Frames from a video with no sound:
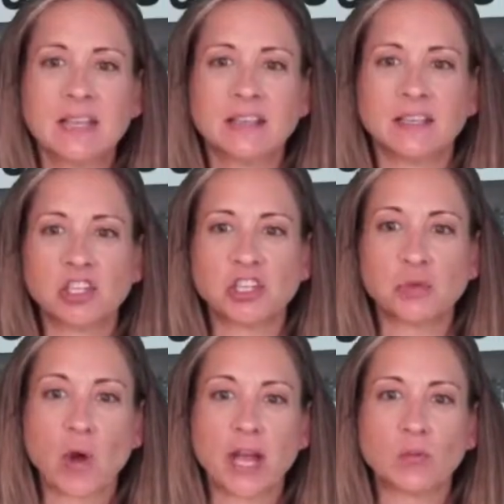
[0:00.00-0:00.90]
the
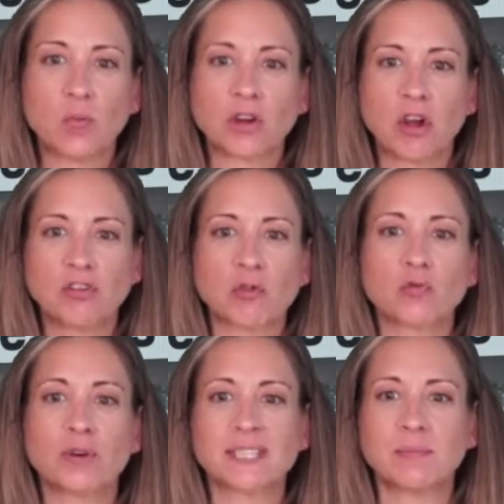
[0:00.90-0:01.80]
Nationwide 100
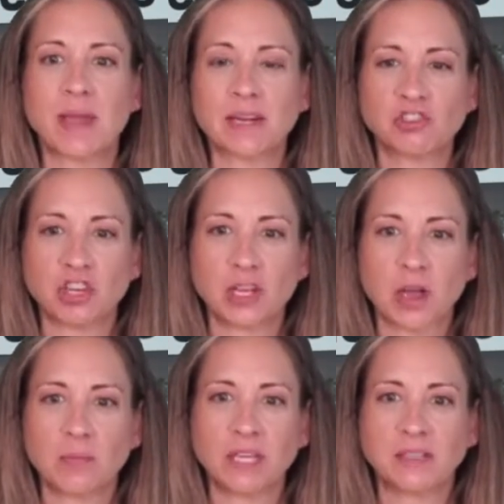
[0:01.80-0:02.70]
Risk Managed
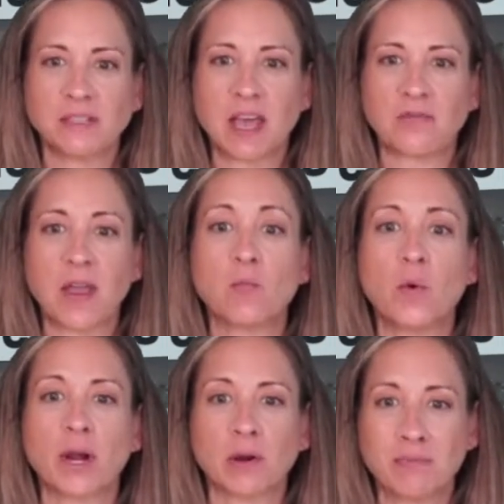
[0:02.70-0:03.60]
Income ETF and
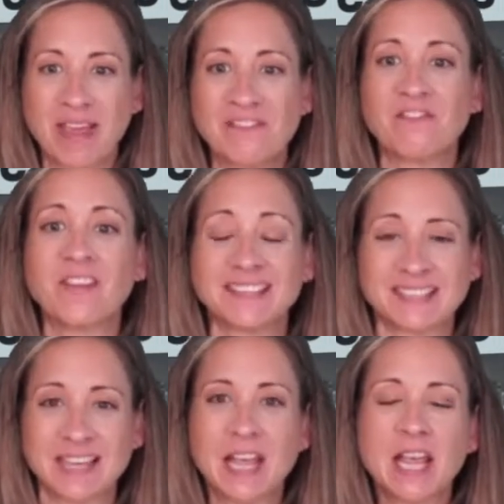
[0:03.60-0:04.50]
where it may fit
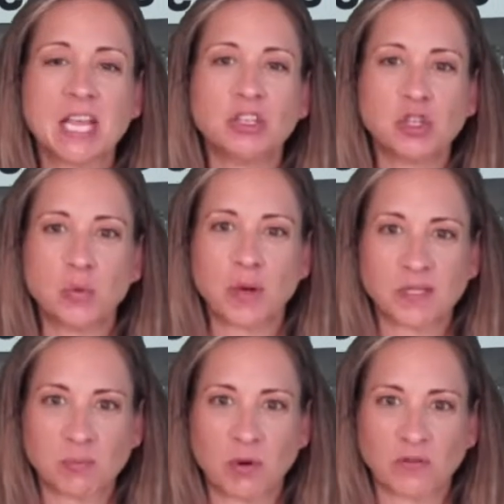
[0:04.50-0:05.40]
into
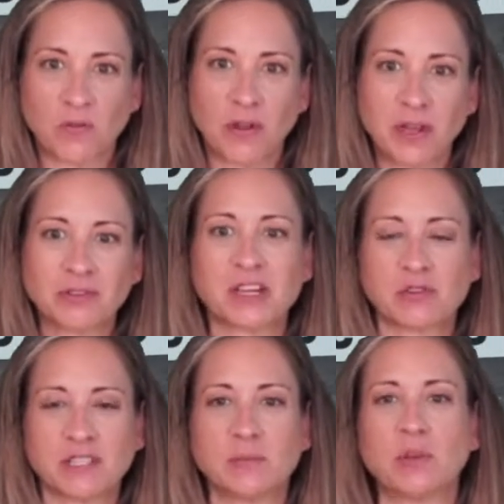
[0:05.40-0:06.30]
one's portfolio,
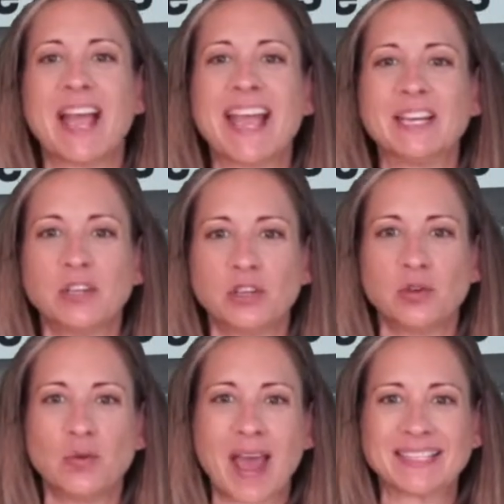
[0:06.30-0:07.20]
ticker symbol
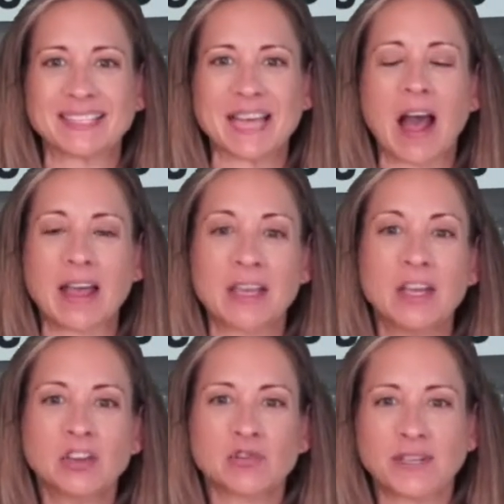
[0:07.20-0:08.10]
NUSI.
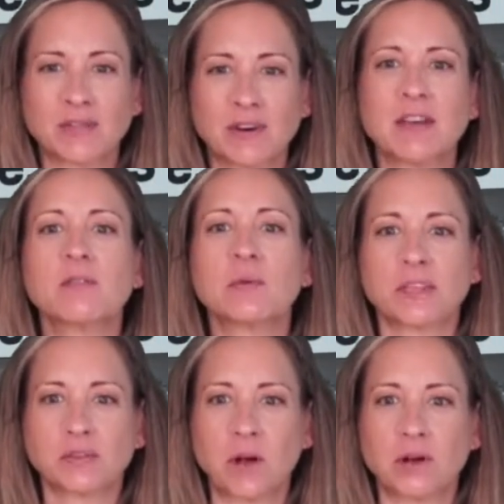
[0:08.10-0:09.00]
Troy, it's great to have you with
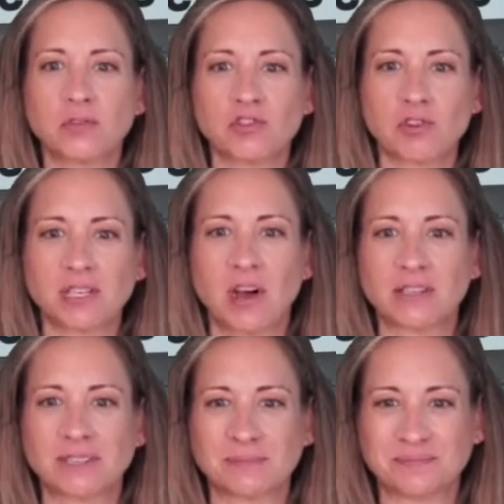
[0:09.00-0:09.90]
us. Welcome to Trade
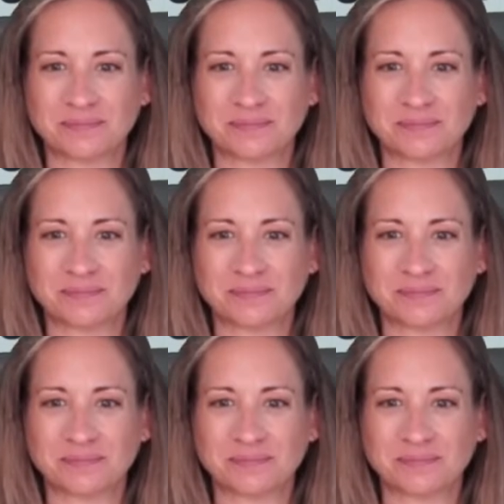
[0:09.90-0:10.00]
Talks.